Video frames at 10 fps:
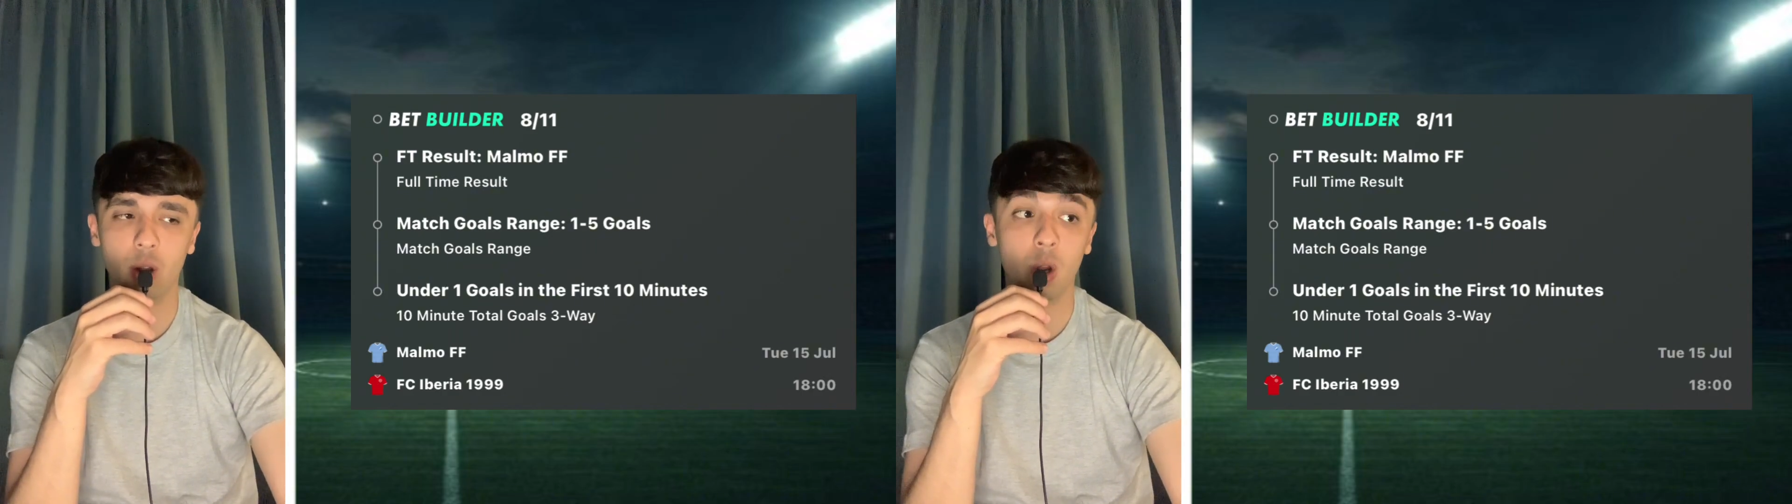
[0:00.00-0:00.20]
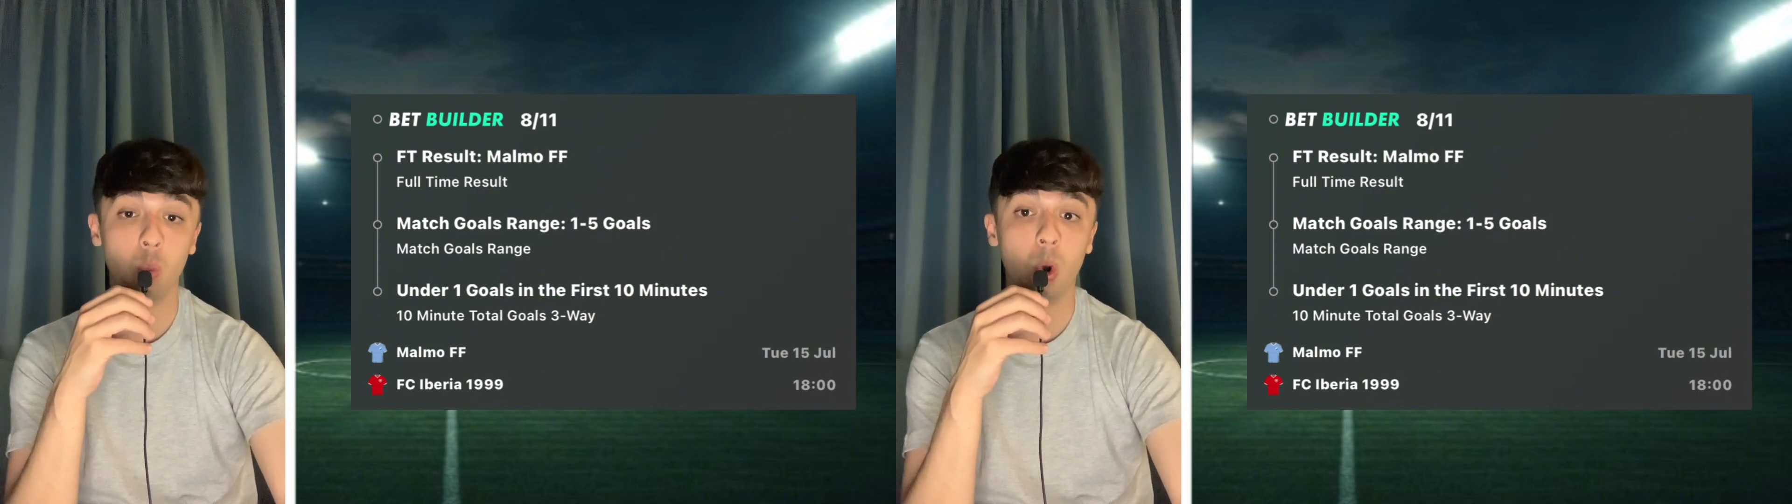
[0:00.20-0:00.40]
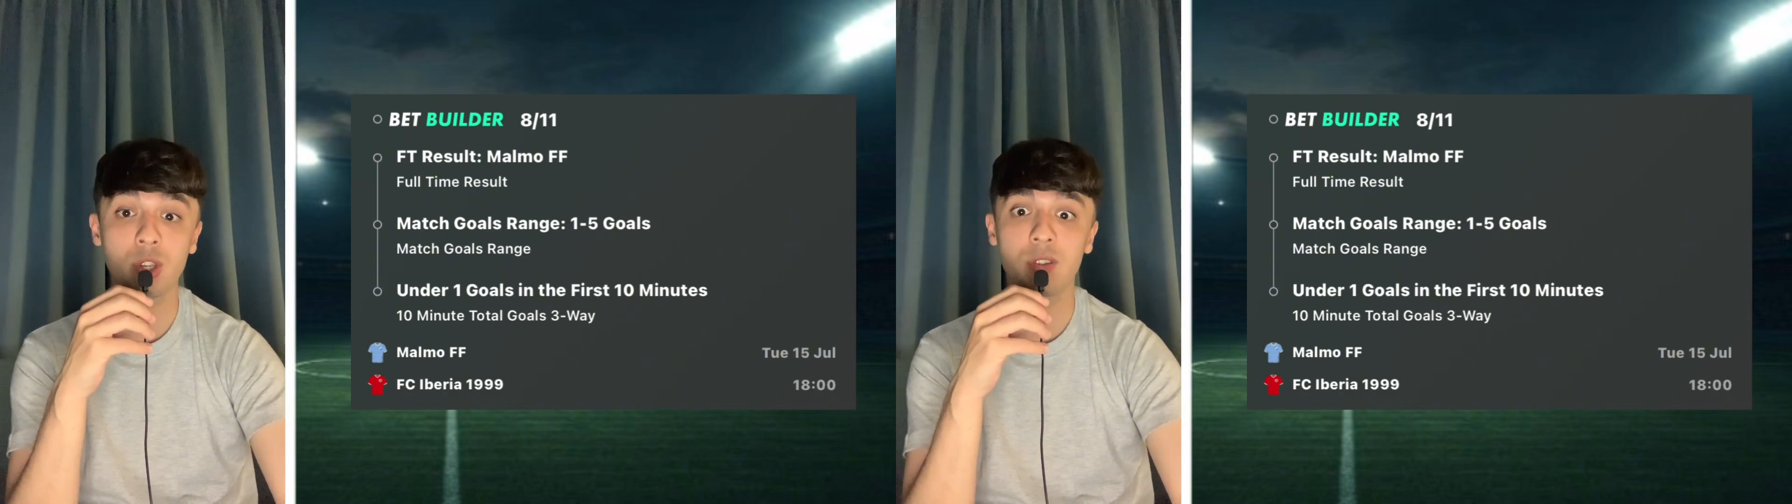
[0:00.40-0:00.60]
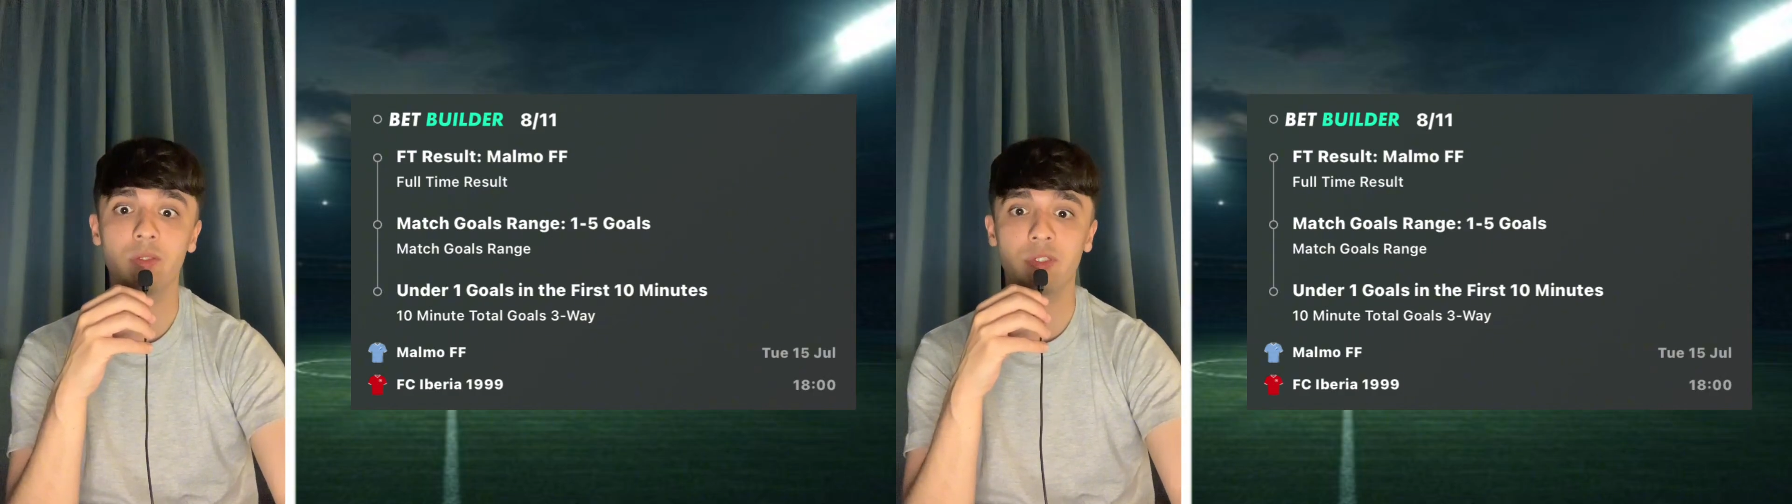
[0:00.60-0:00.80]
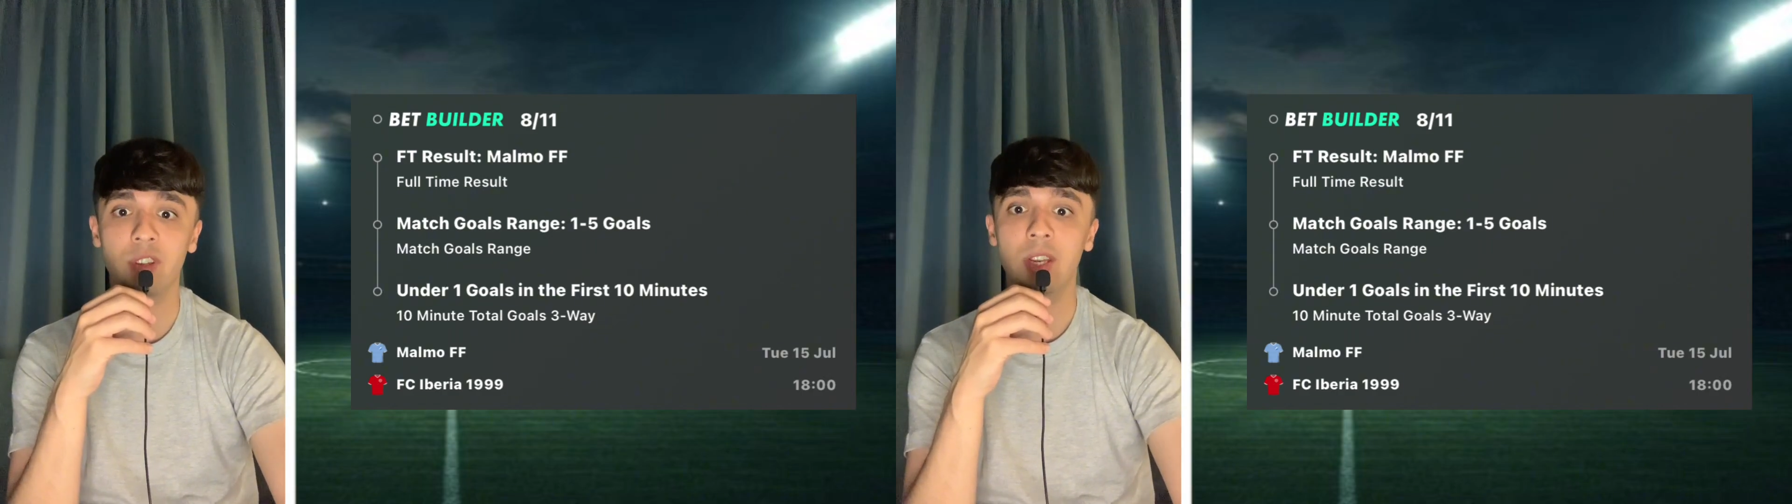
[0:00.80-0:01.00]
I wasn't
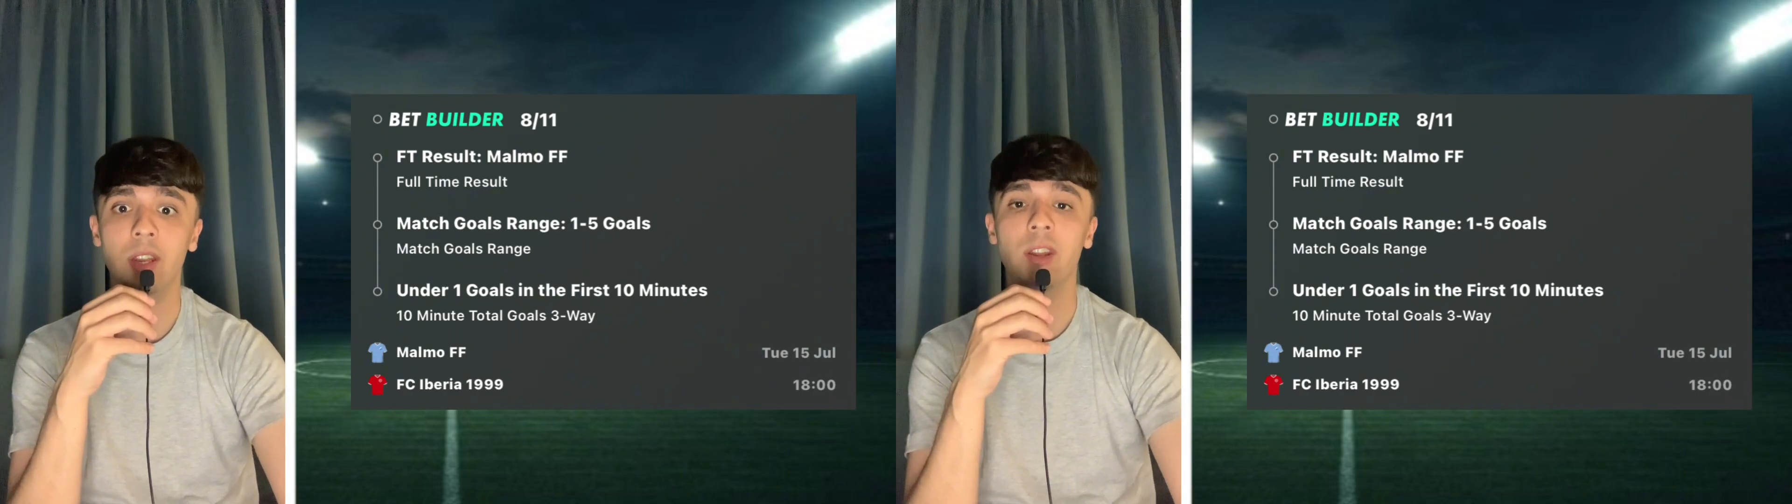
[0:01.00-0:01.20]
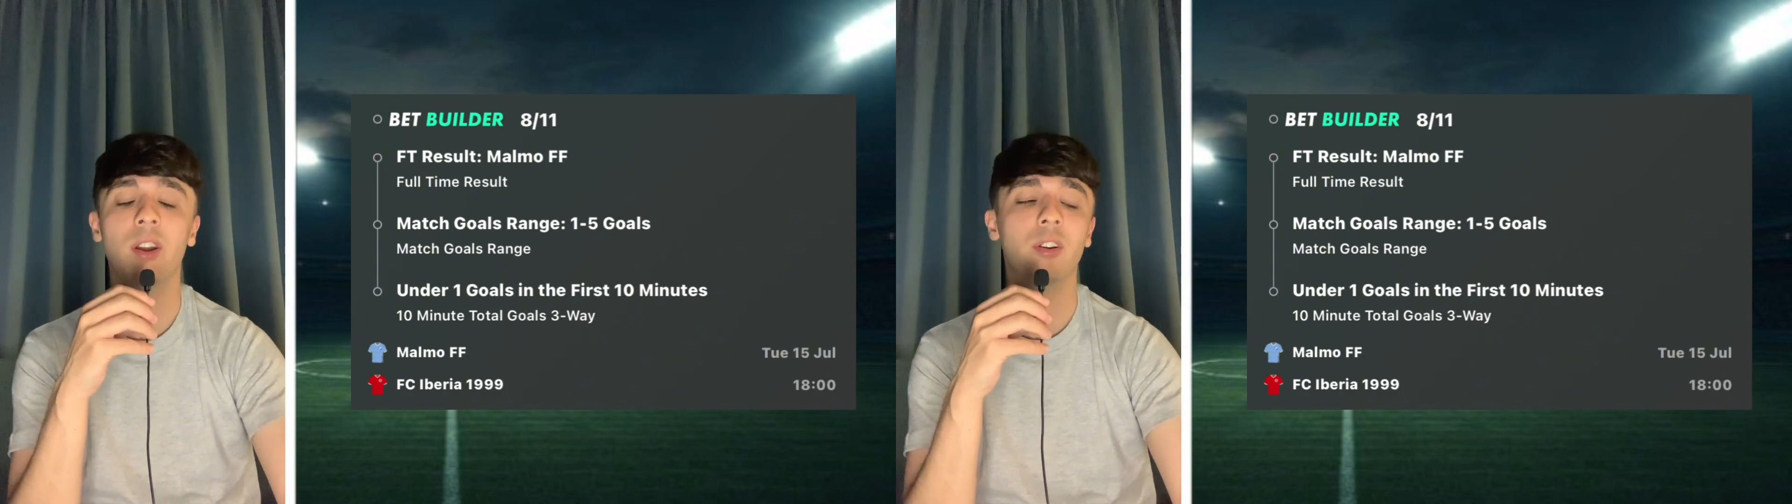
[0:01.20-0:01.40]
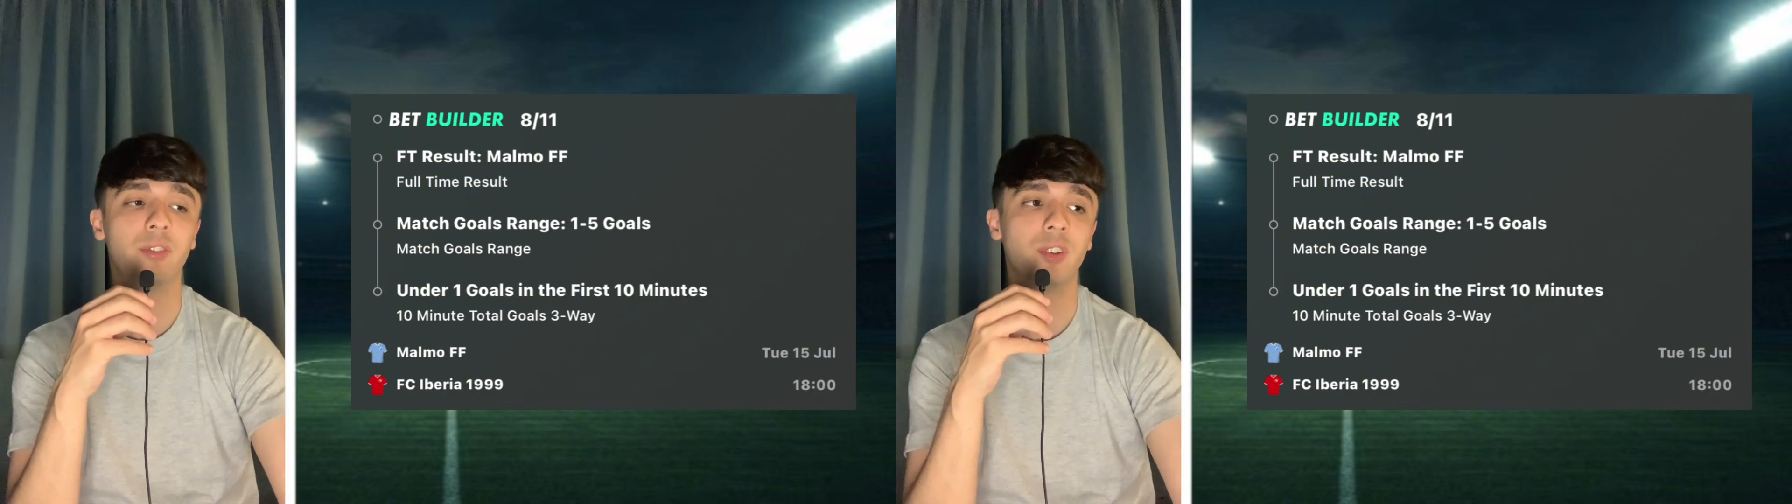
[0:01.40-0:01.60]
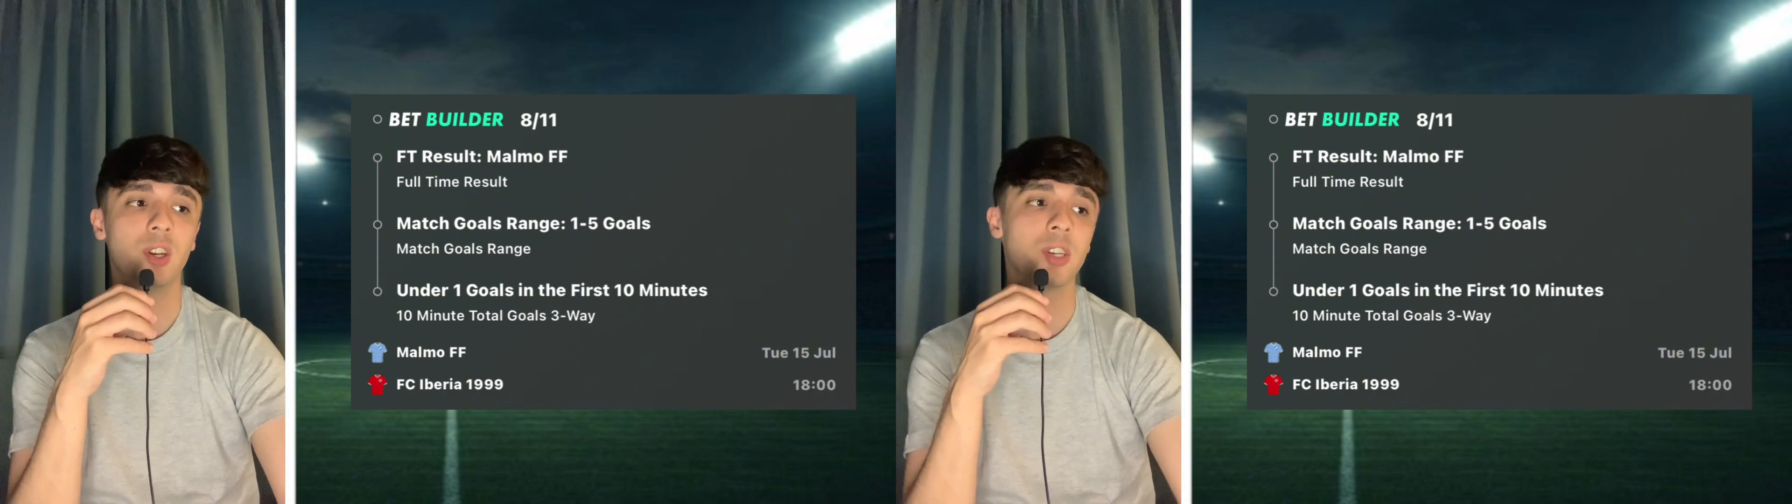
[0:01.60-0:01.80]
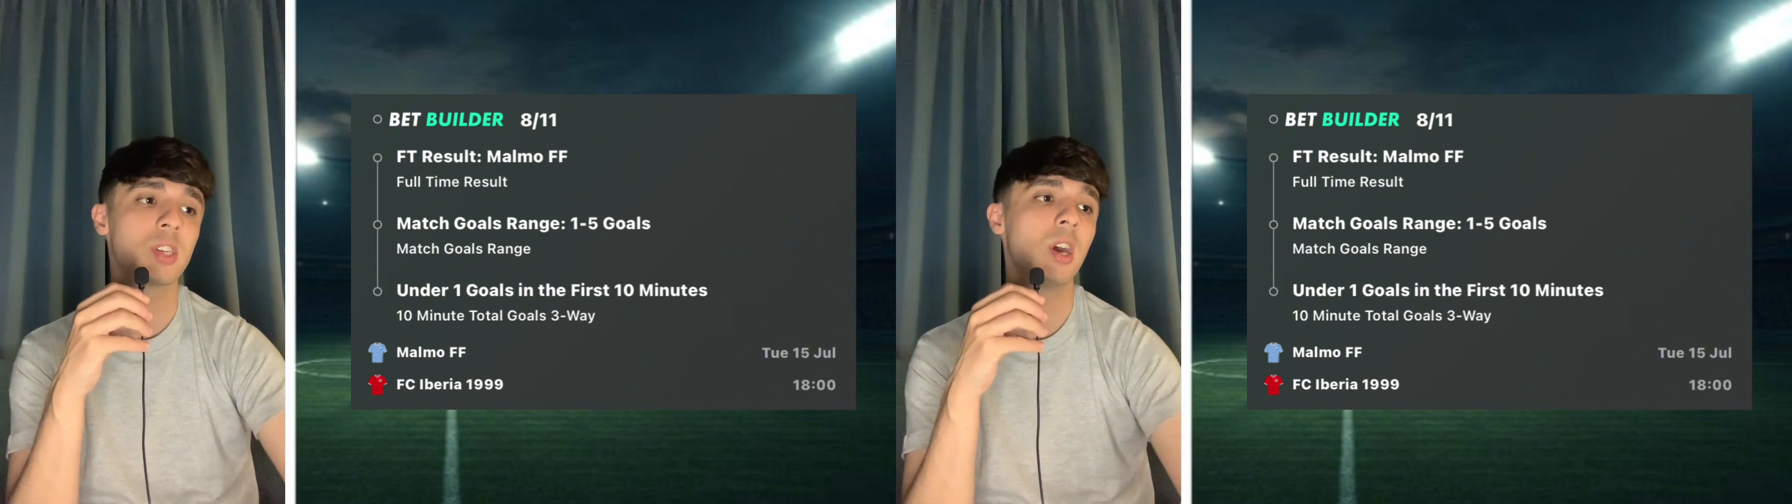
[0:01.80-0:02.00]
feeling it at
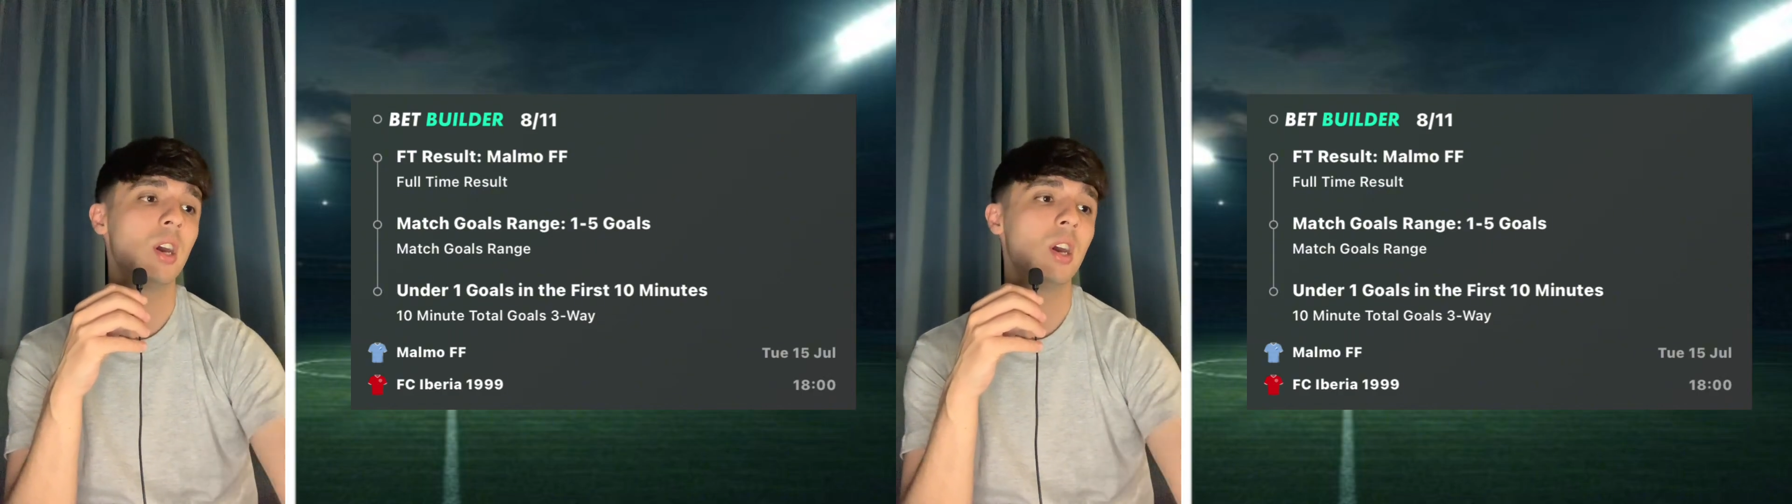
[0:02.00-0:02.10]
first,